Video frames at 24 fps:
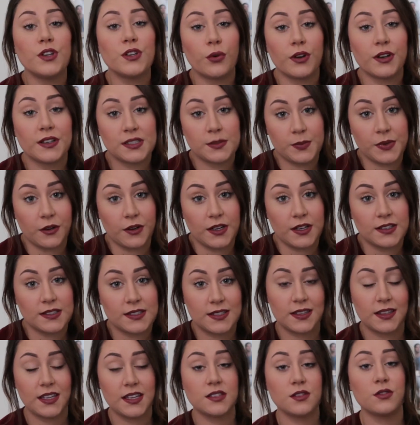your experience,
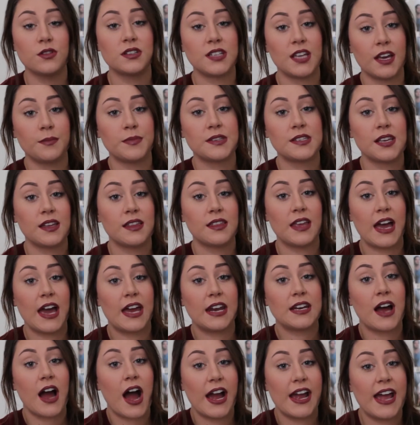these are the tips that
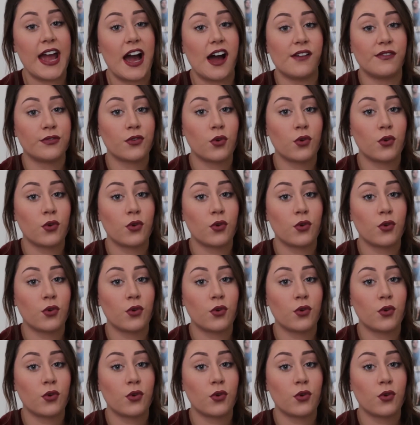I have.